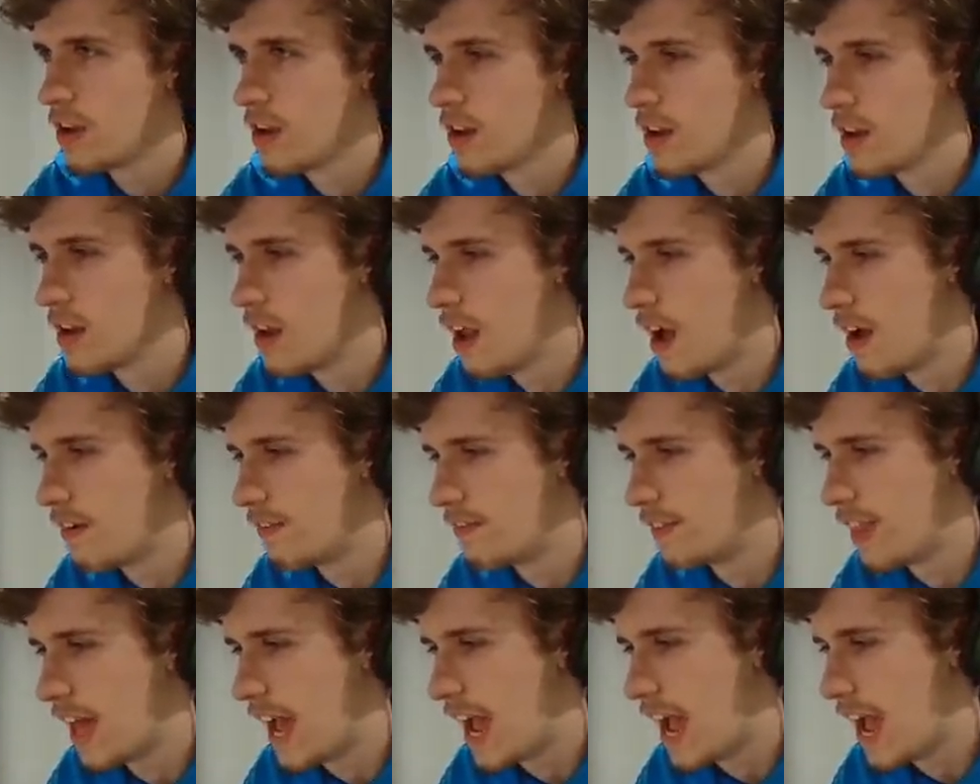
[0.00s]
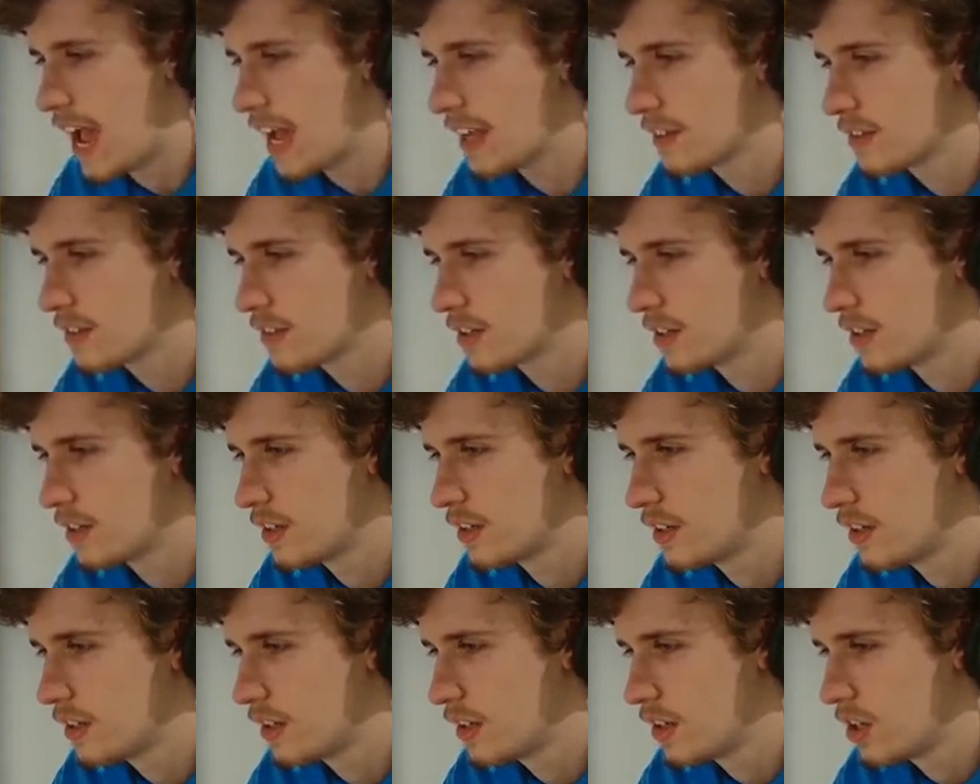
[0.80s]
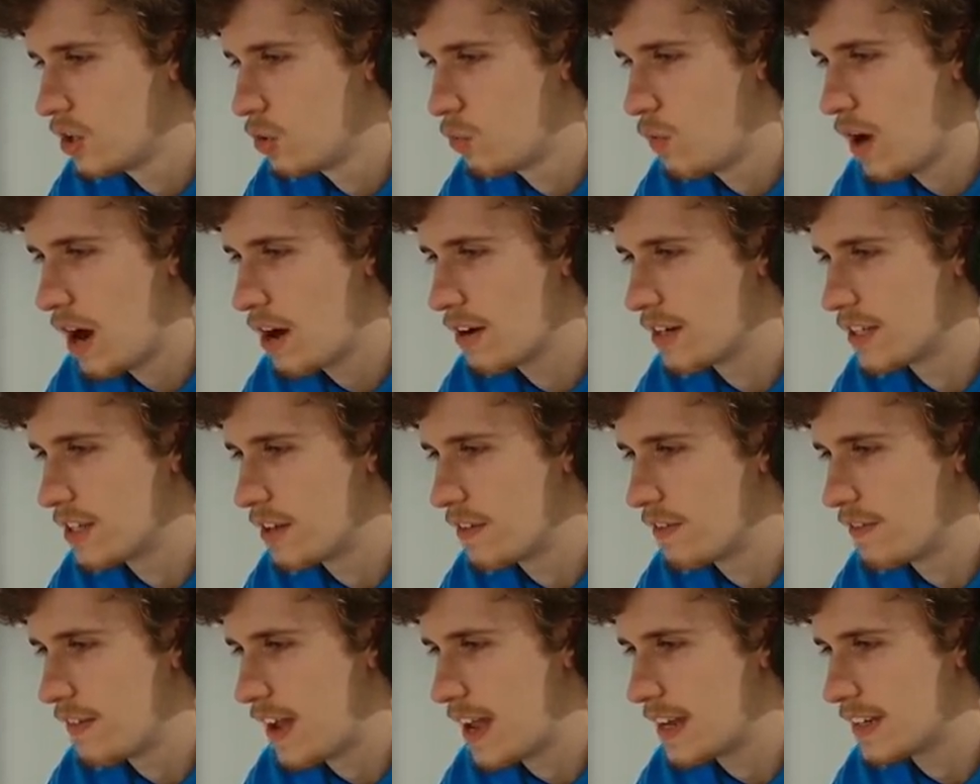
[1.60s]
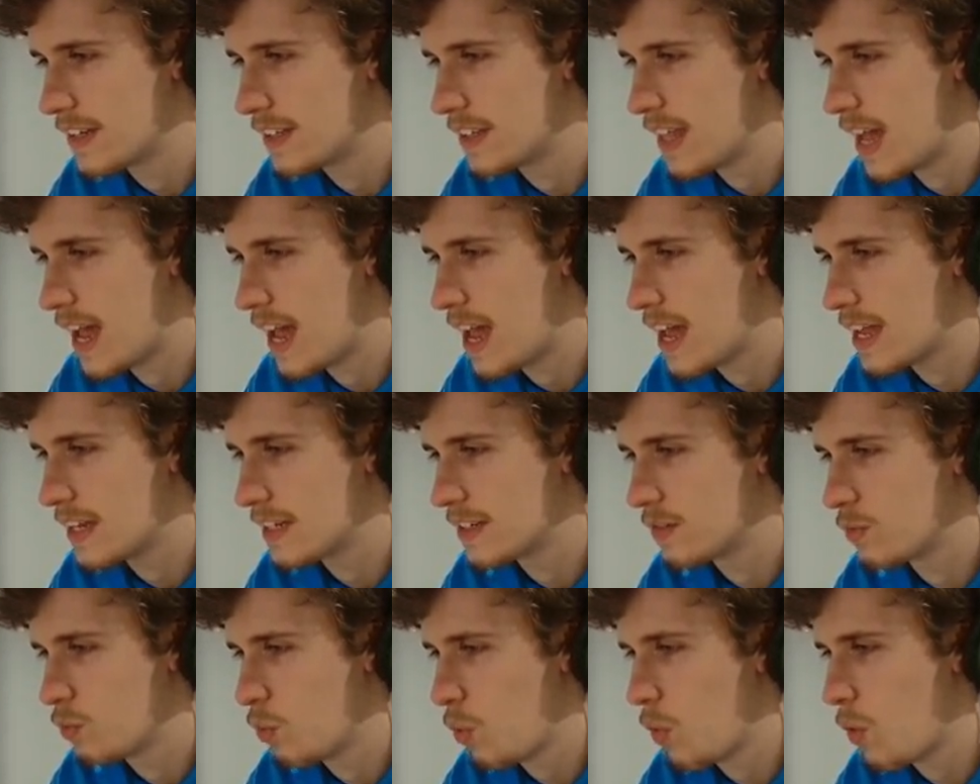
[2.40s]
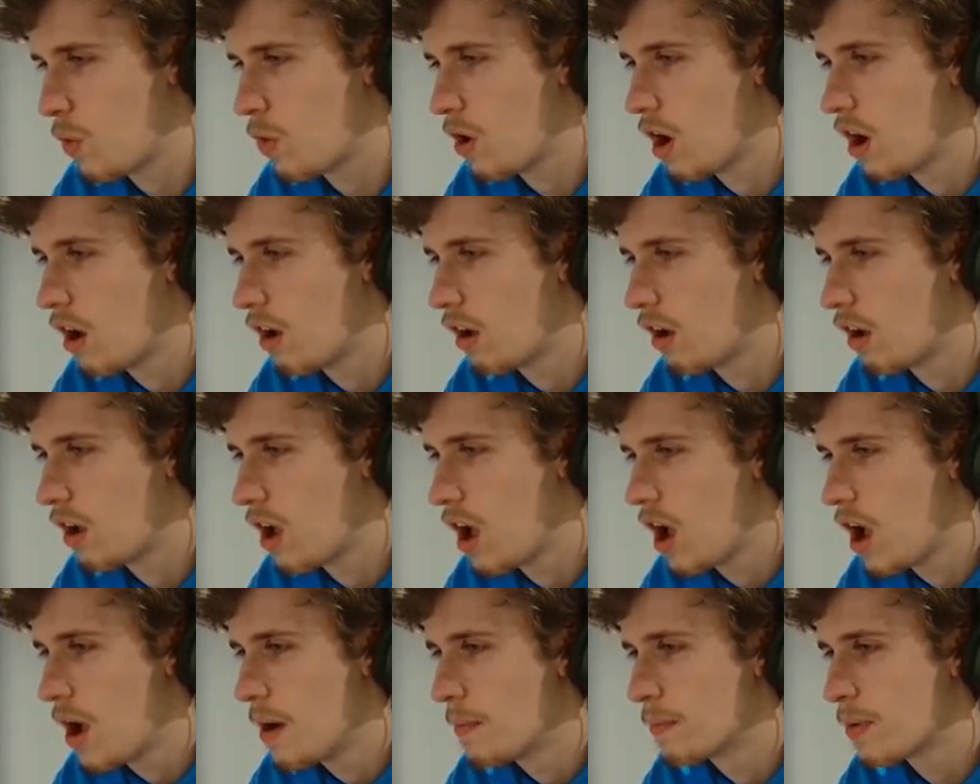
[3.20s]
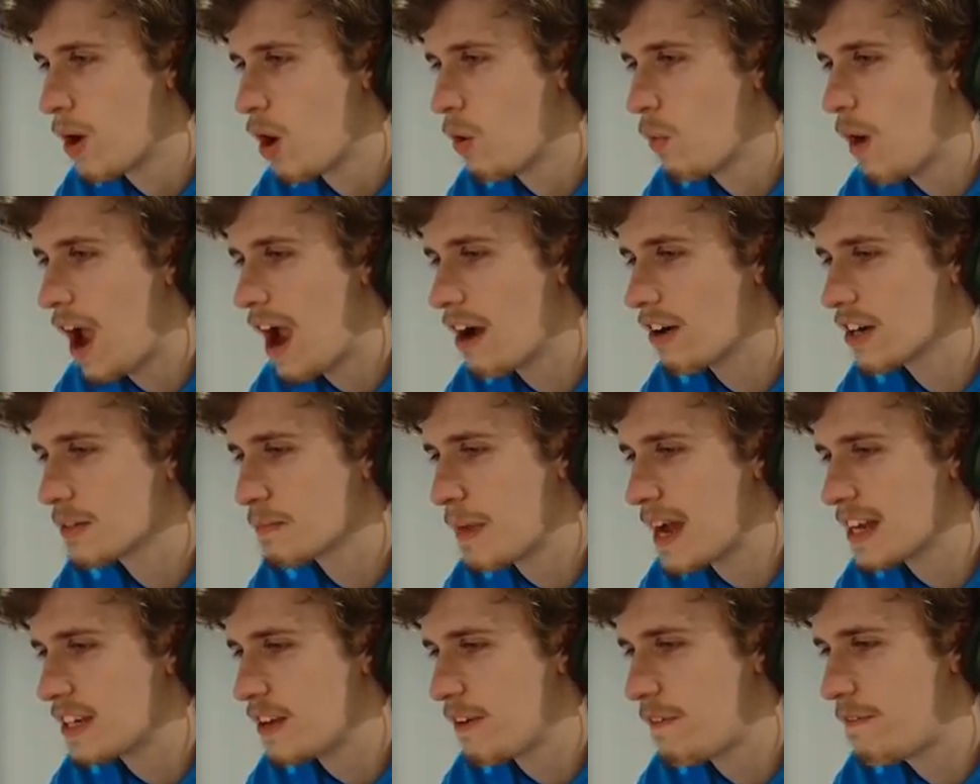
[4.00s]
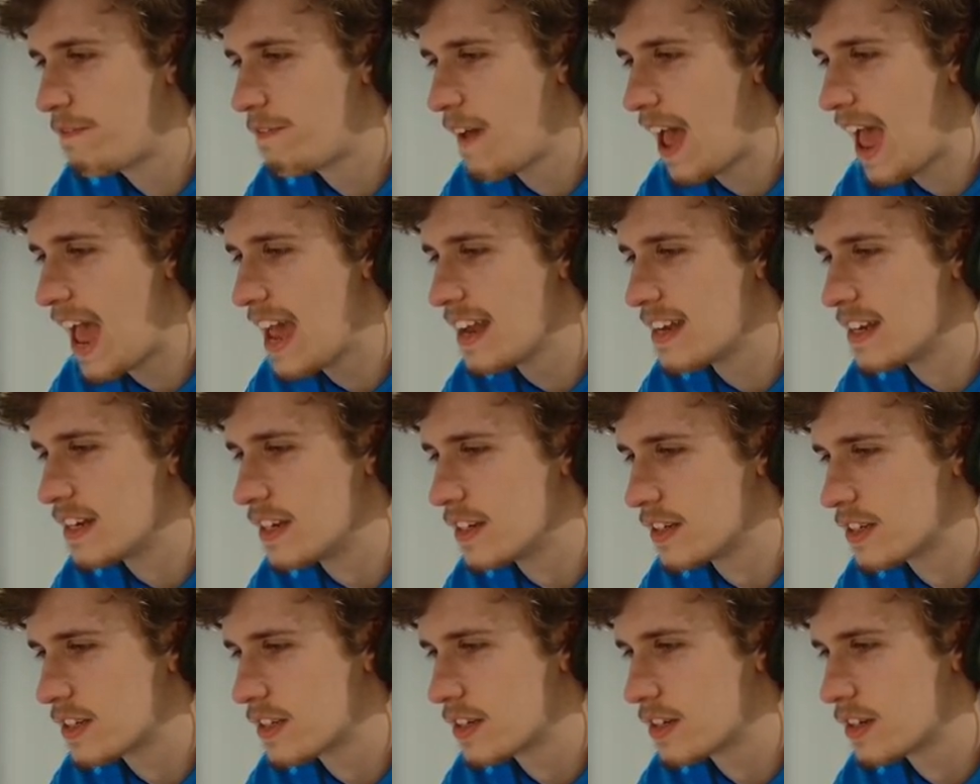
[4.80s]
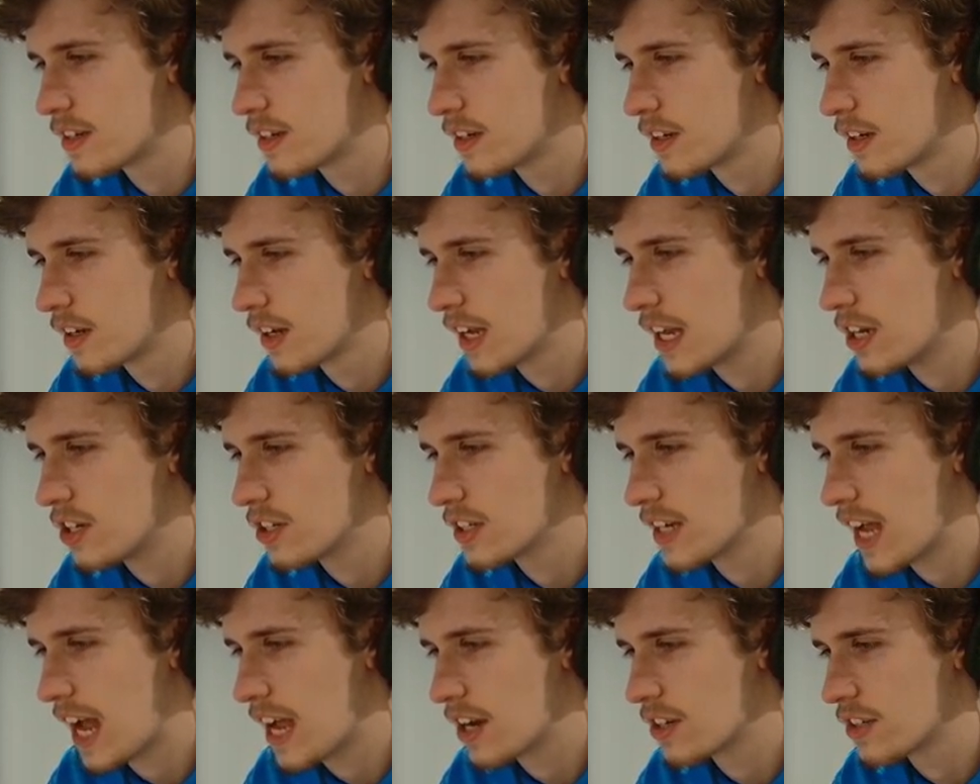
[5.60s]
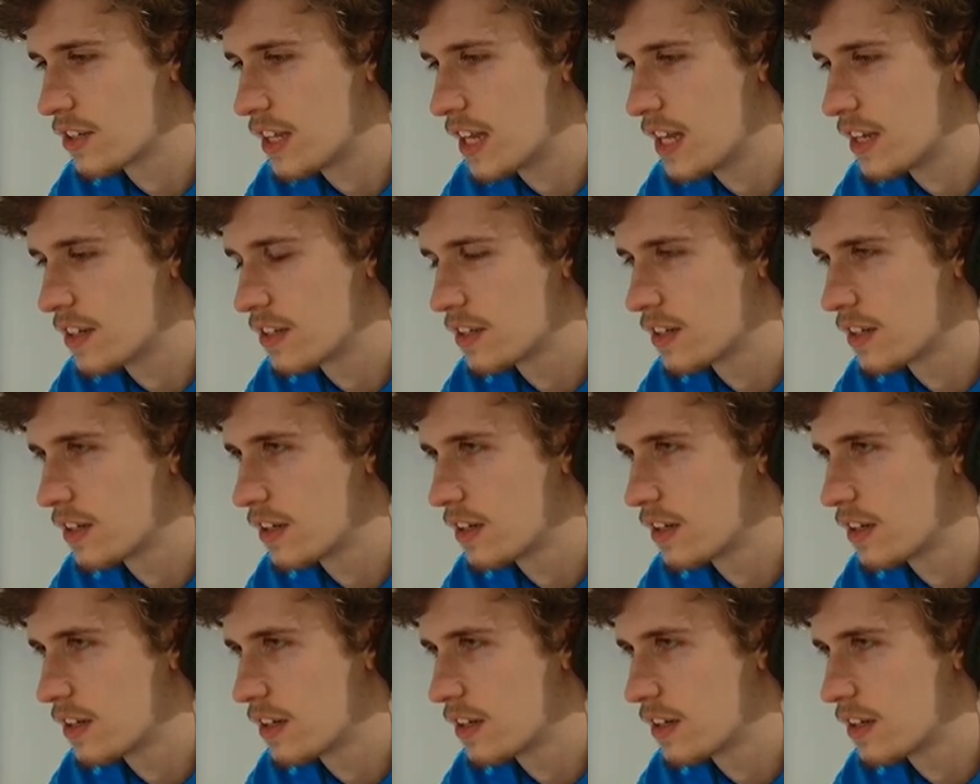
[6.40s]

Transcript: Love that. Where is the defense? There's... Bro, where is my defense? Could just catch this.